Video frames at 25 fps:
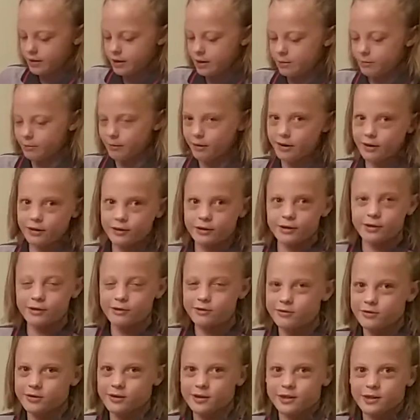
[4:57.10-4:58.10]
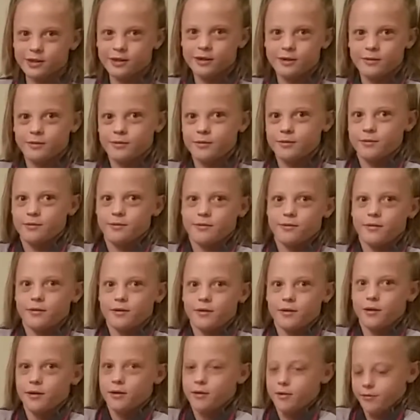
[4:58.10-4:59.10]
How many dolphins are in
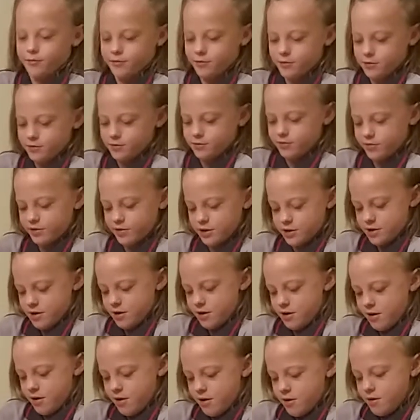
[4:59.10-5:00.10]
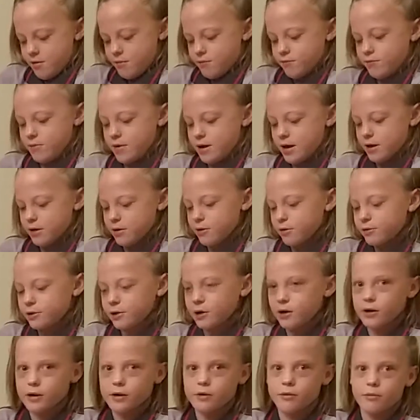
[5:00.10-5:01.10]
all those? whales
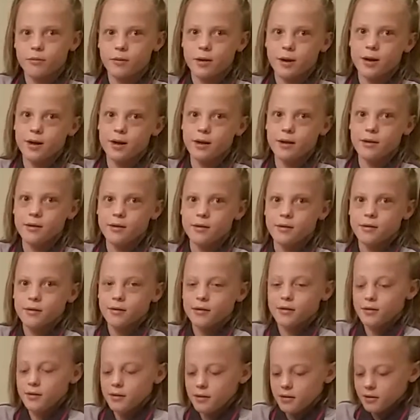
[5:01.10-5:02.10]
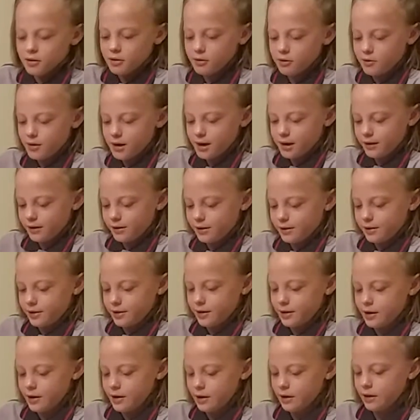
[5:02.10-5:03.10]
are green, you can
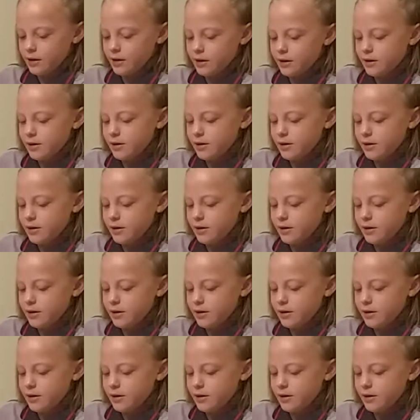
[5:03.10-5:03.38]
see